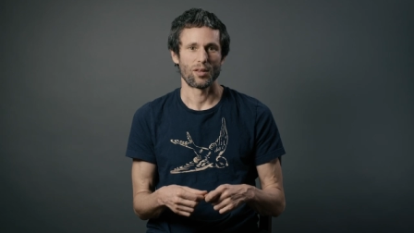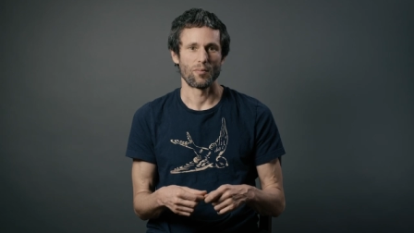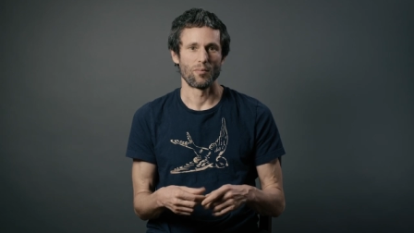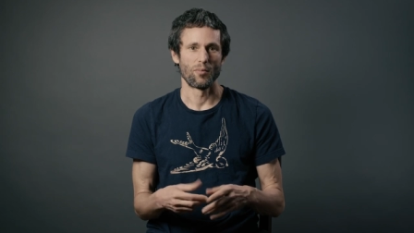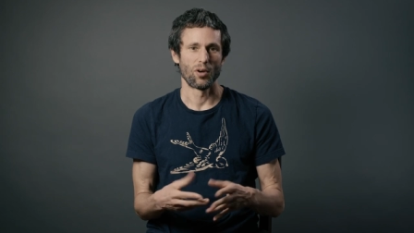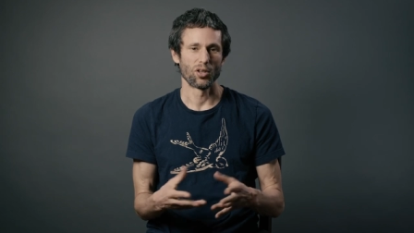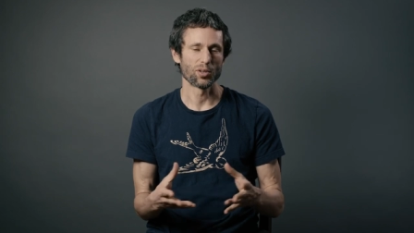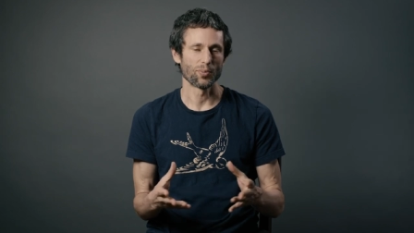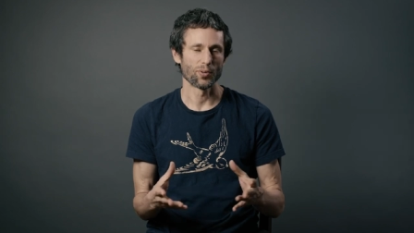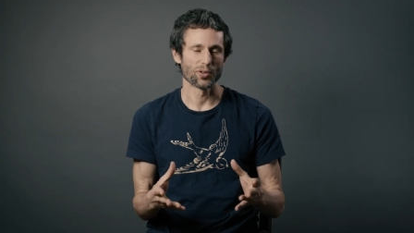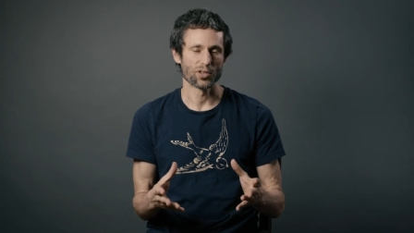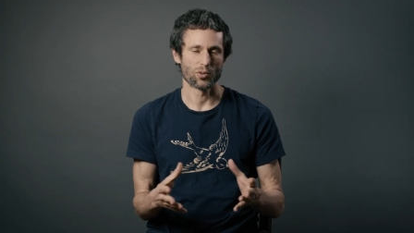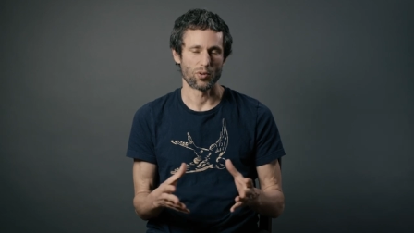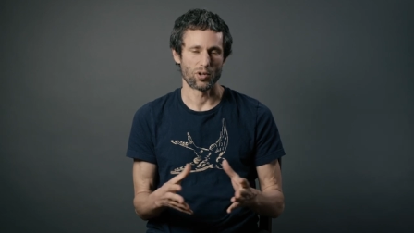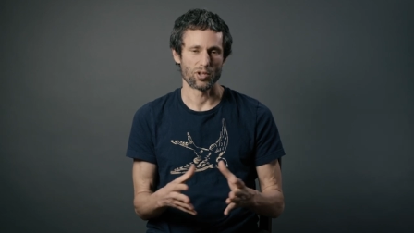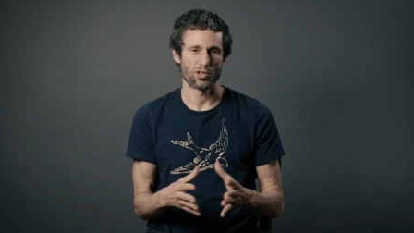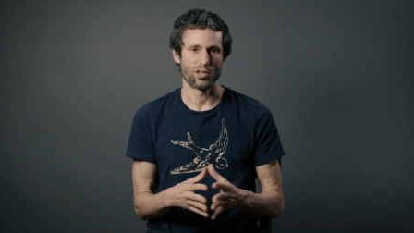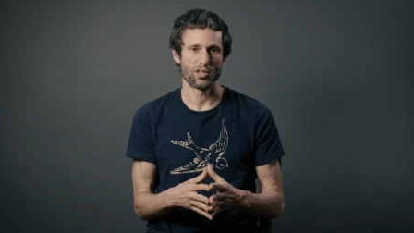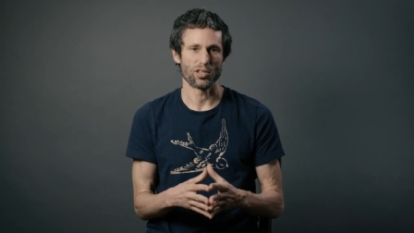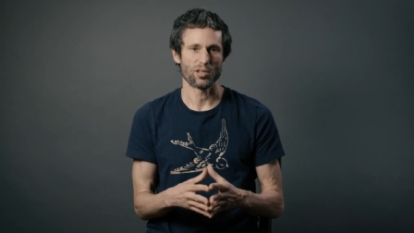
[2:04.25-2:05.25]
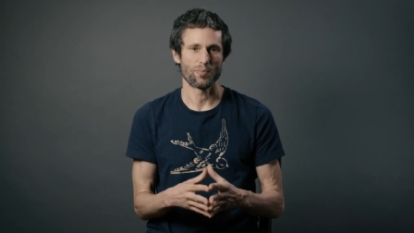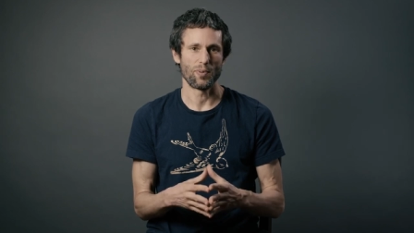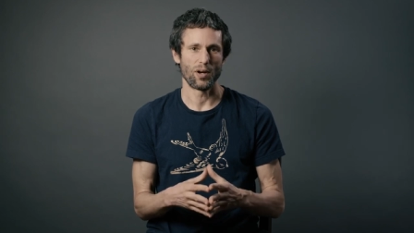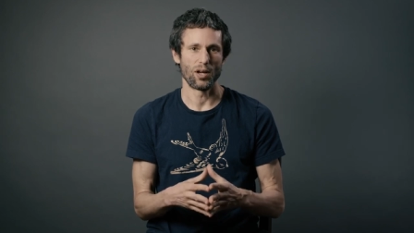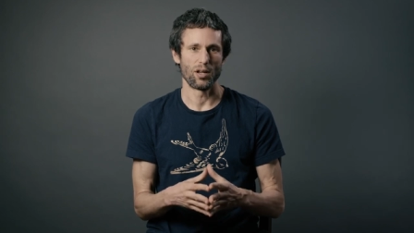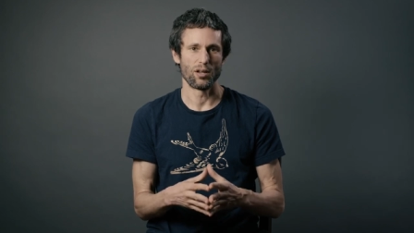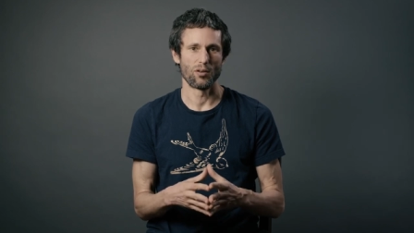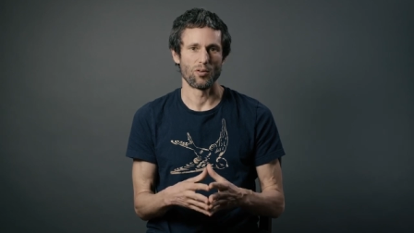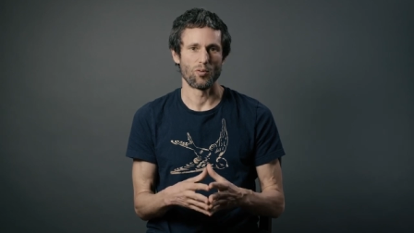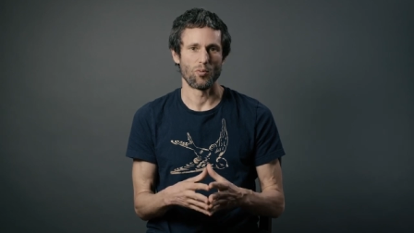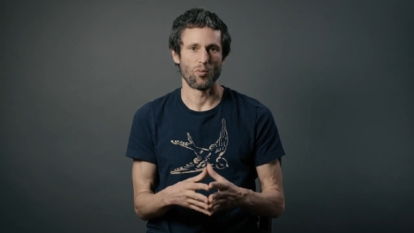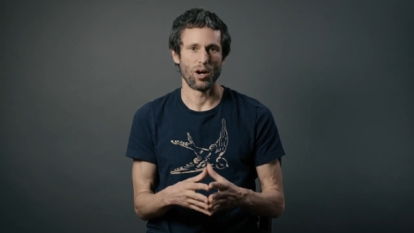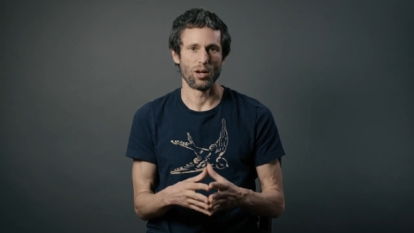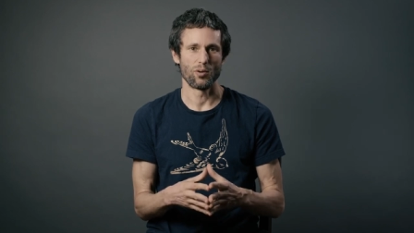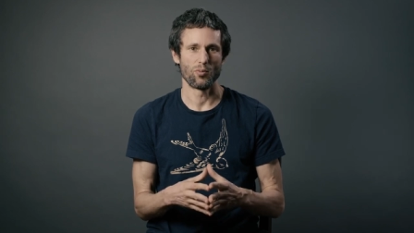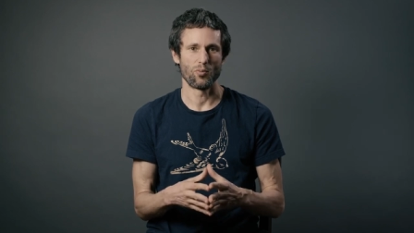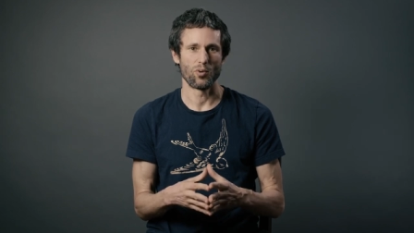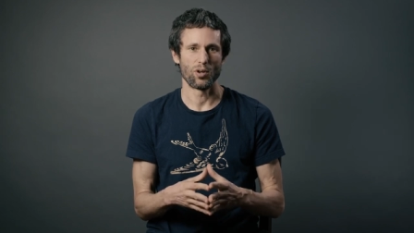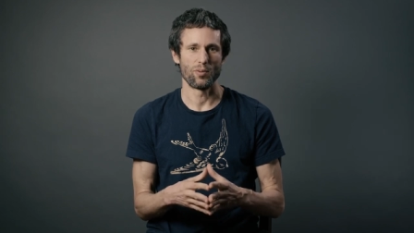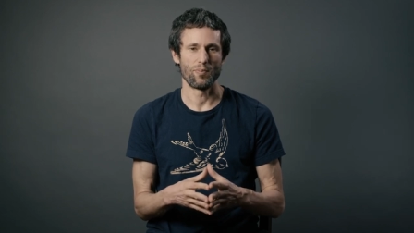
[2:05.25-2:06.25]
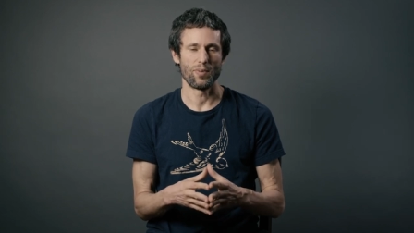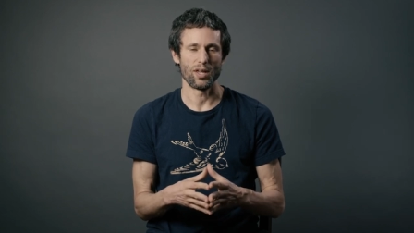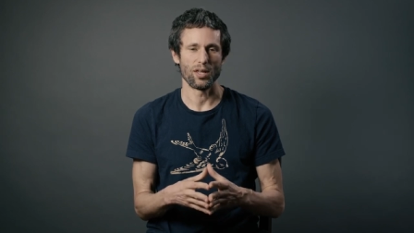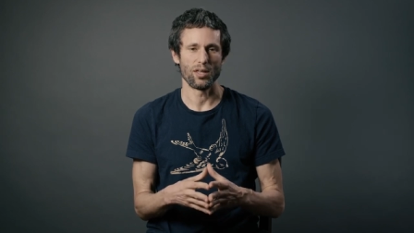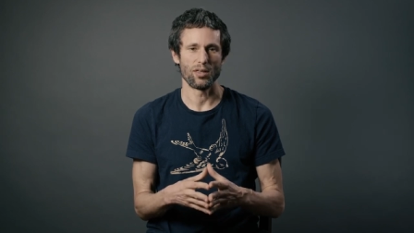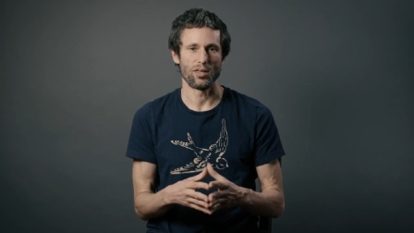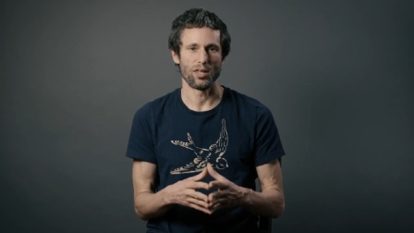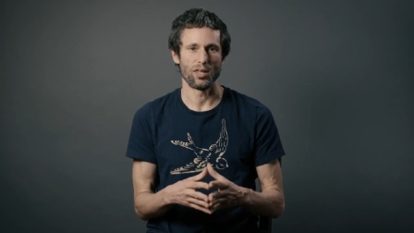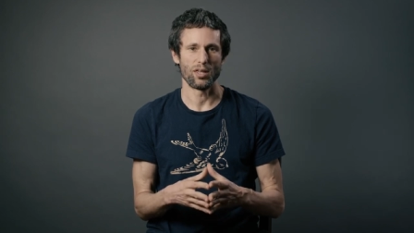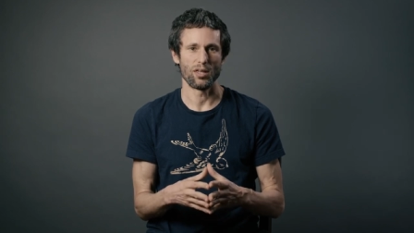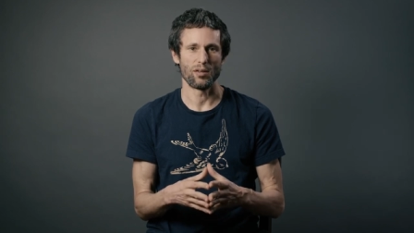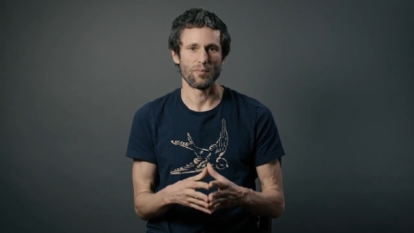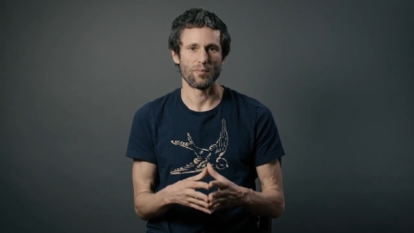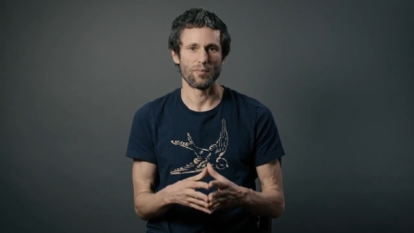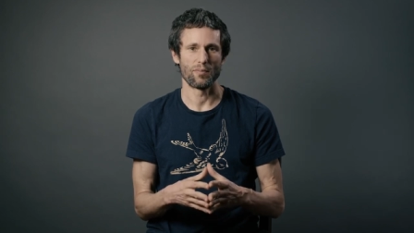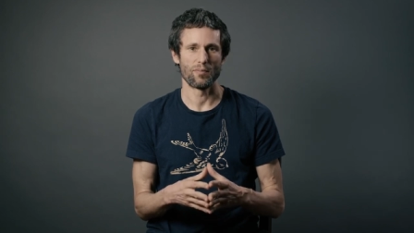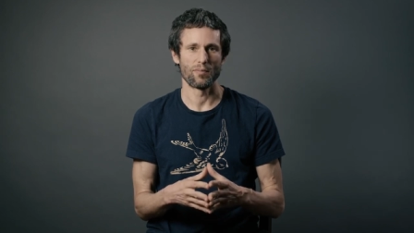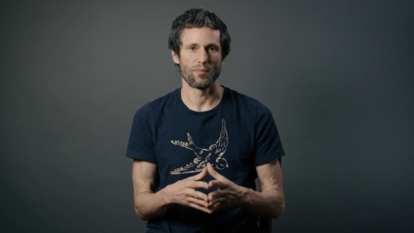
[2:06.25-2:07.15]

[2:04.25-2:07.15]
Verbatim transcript: multiple sources, but one would be the